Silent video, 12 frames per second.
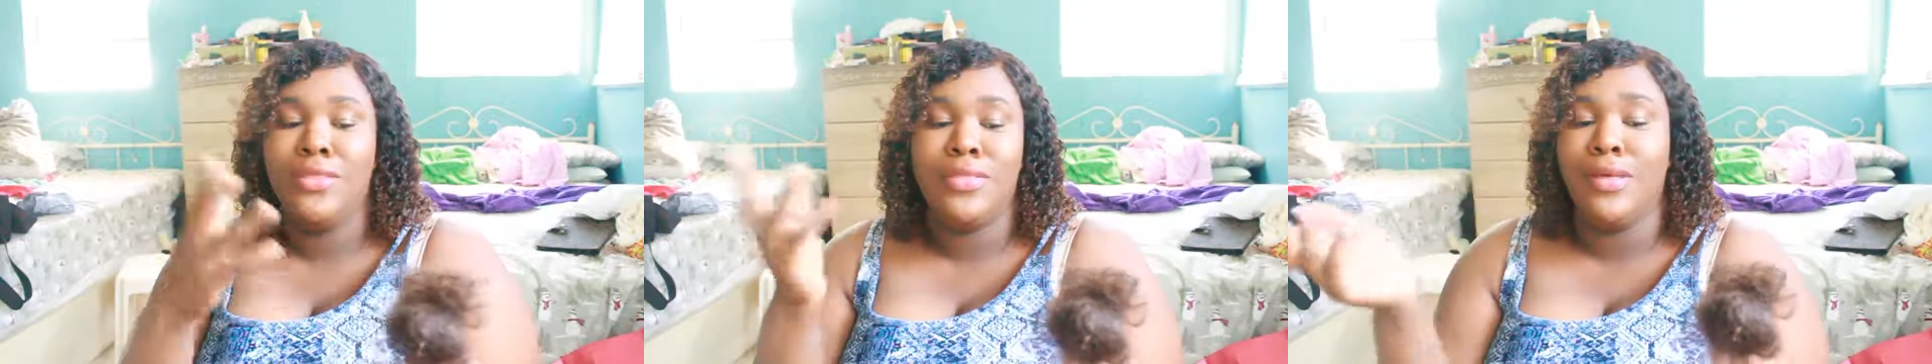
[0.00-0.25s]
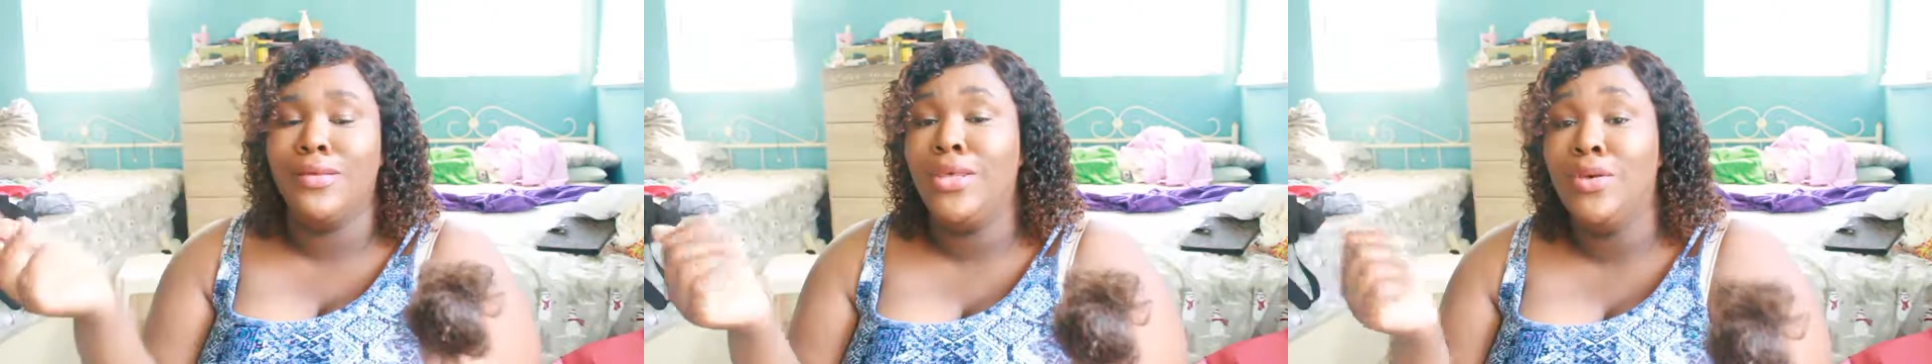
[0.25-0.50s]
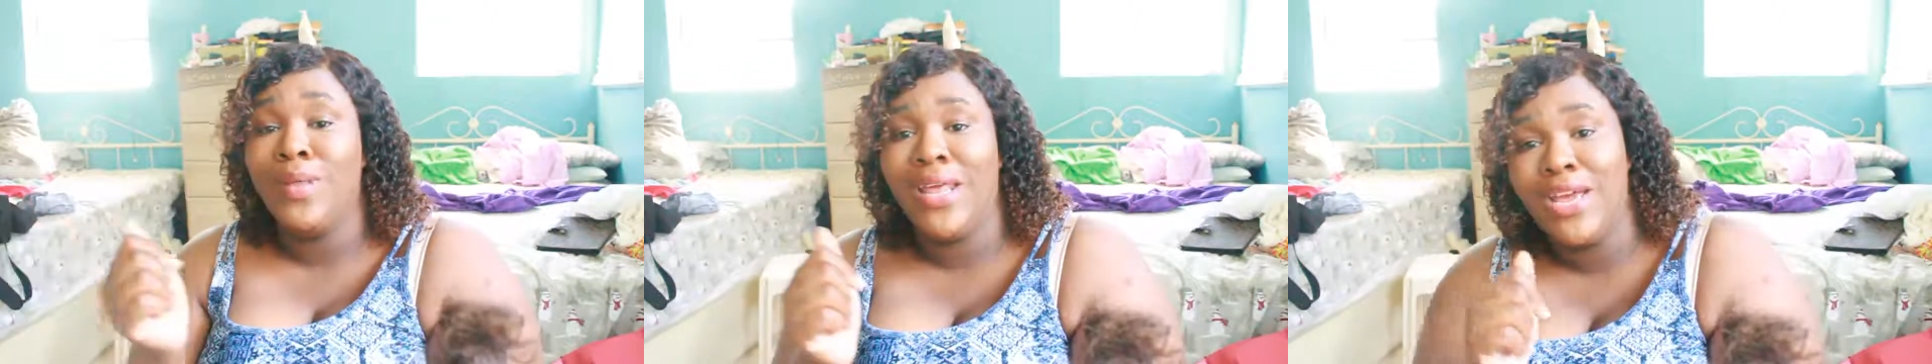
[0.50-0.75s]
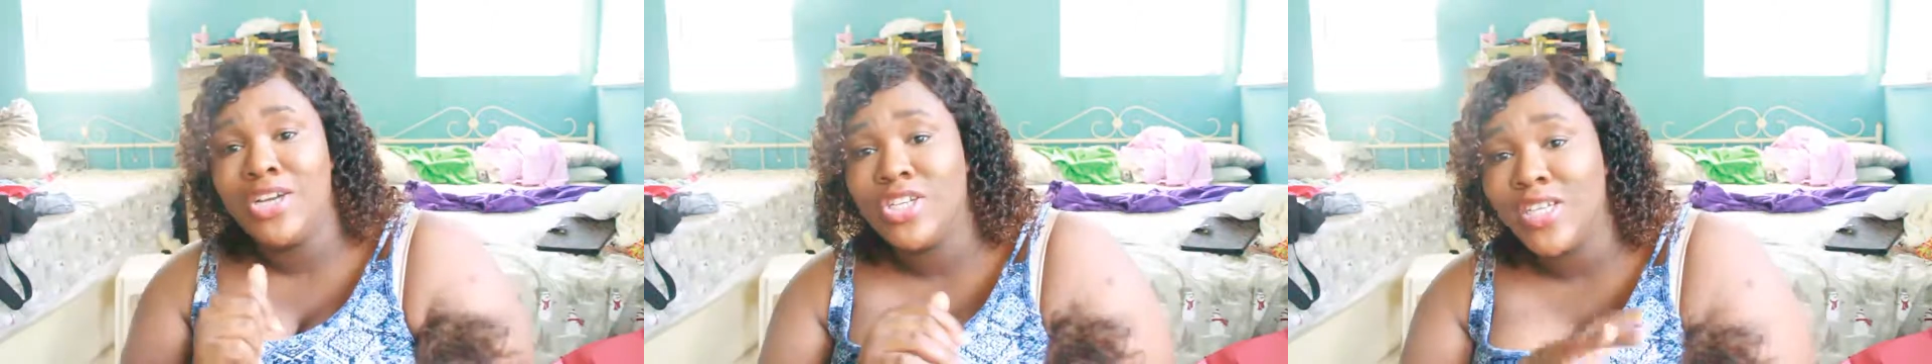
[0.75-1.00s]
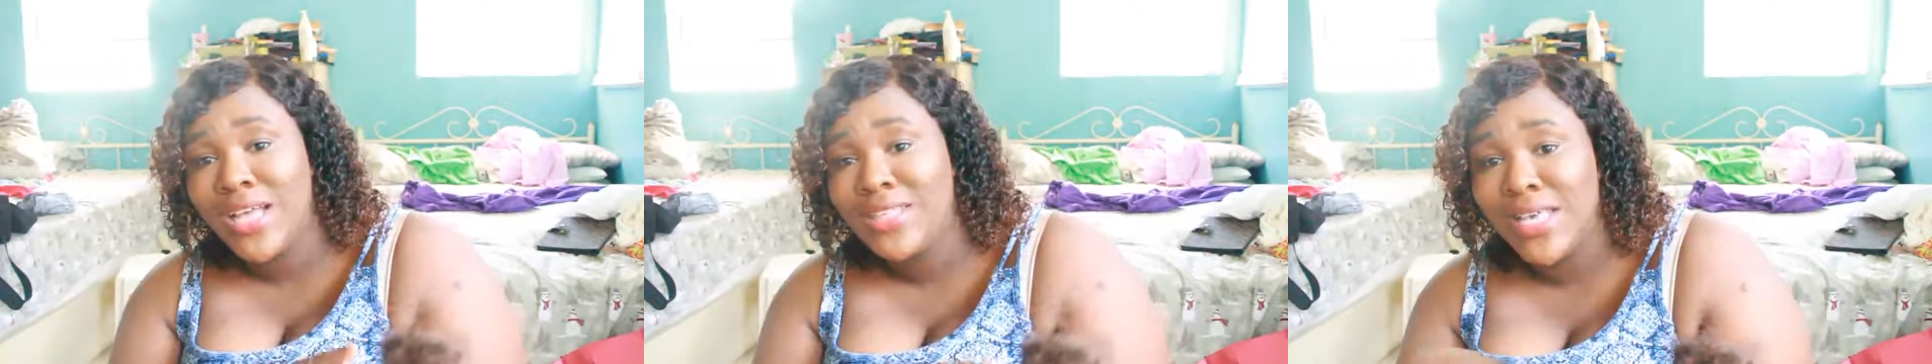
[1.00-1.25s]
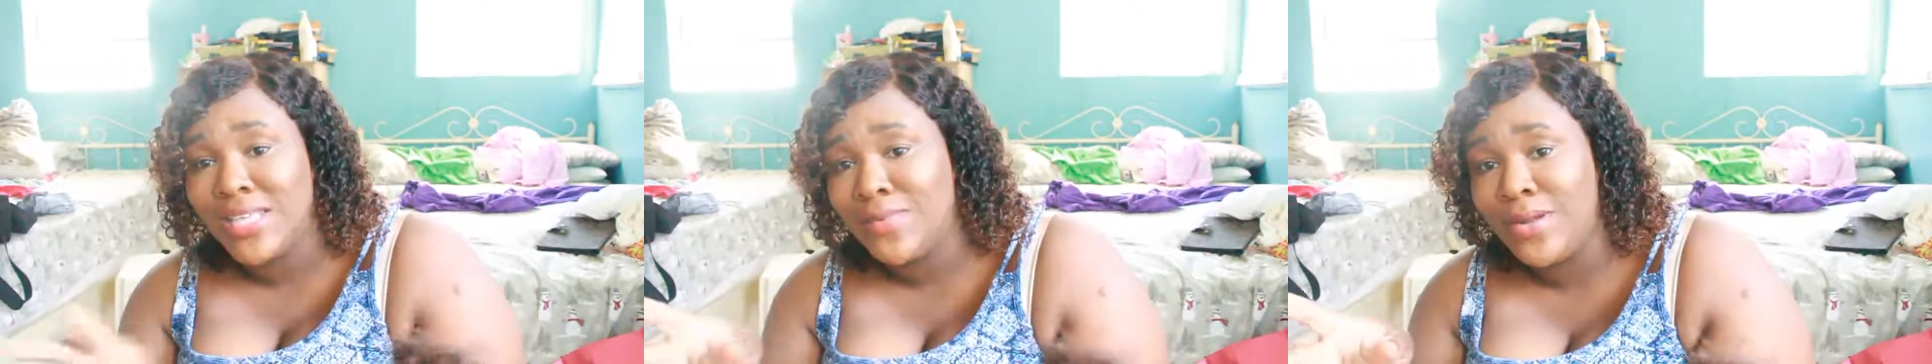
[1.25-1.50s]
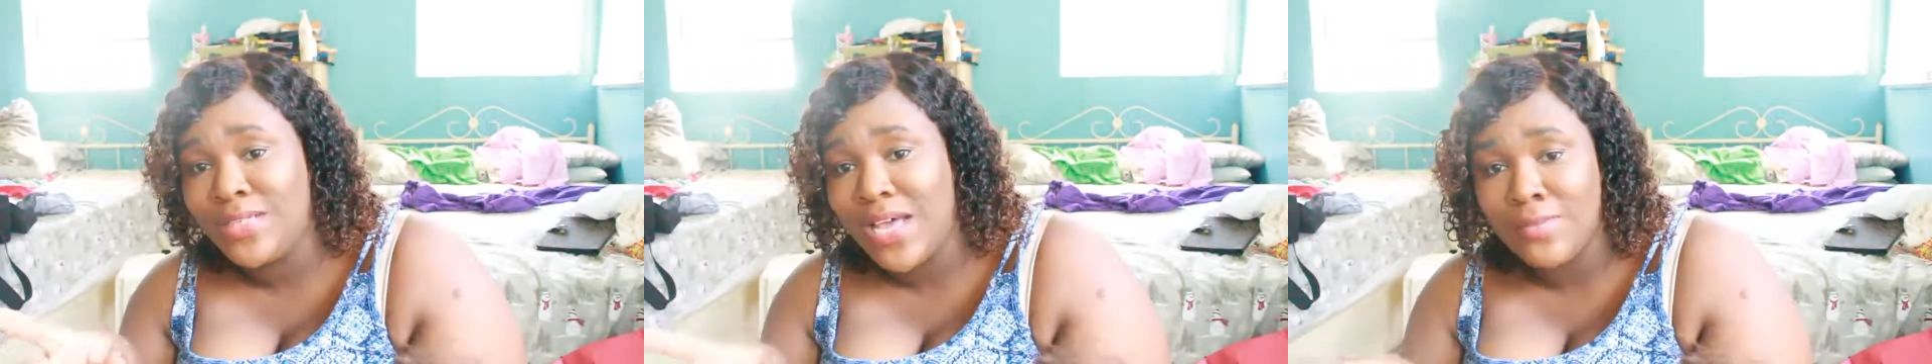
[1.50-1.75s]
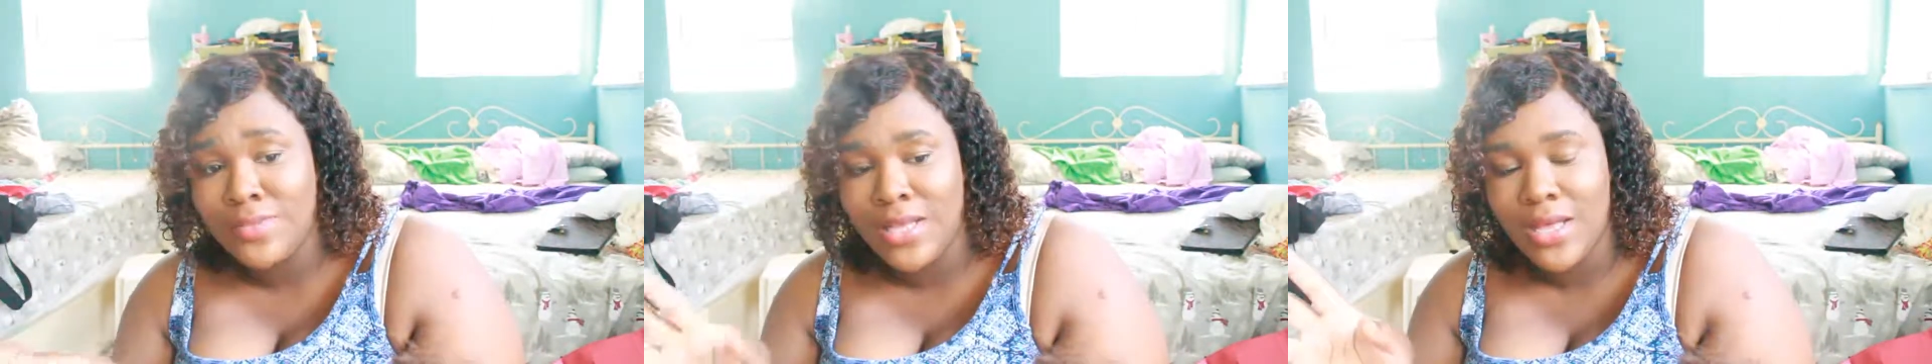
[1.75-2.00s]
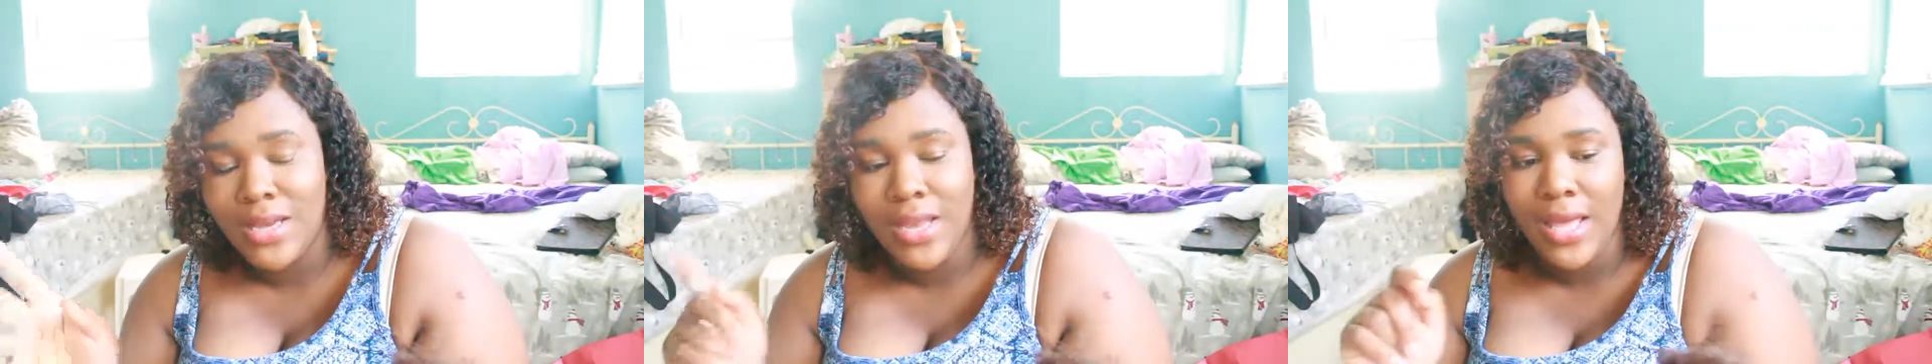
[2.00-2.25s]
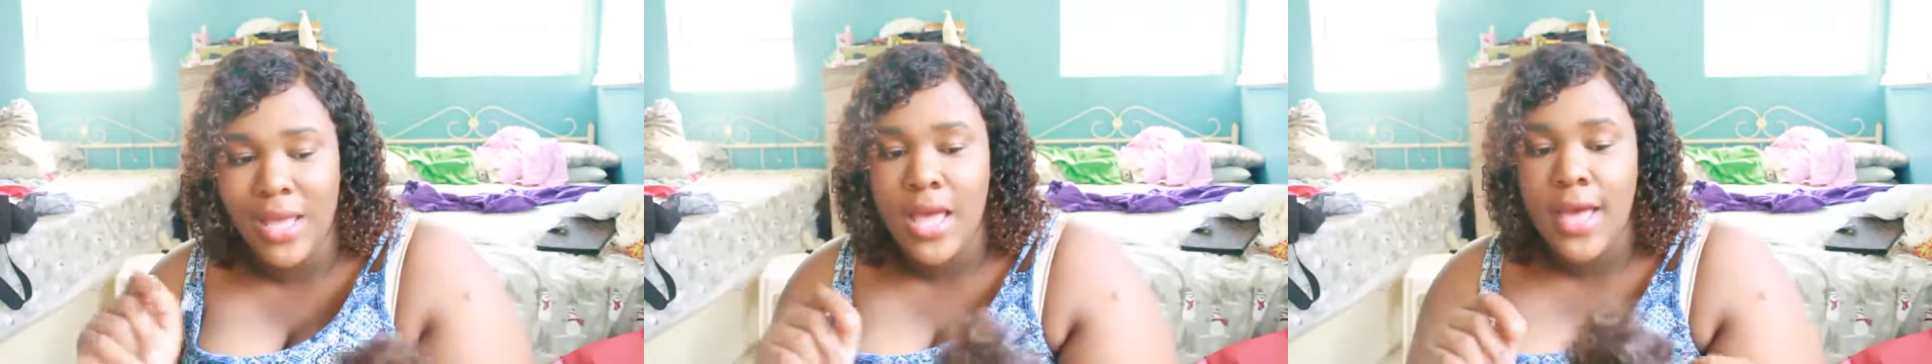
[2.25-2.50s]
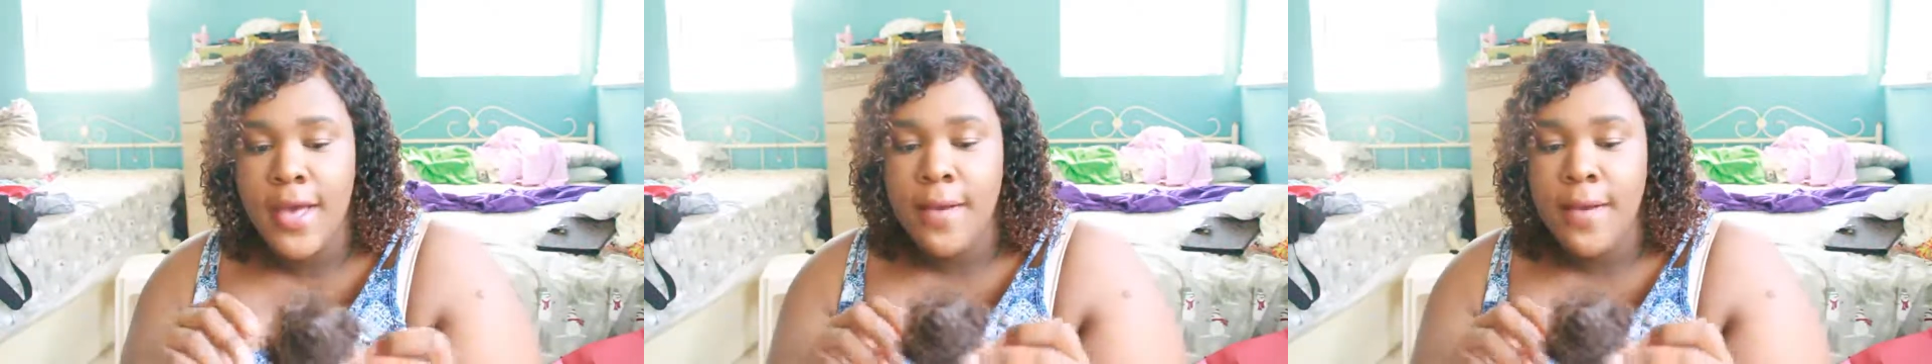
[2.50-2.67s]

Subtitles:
The human hair sheds X amount of times a day,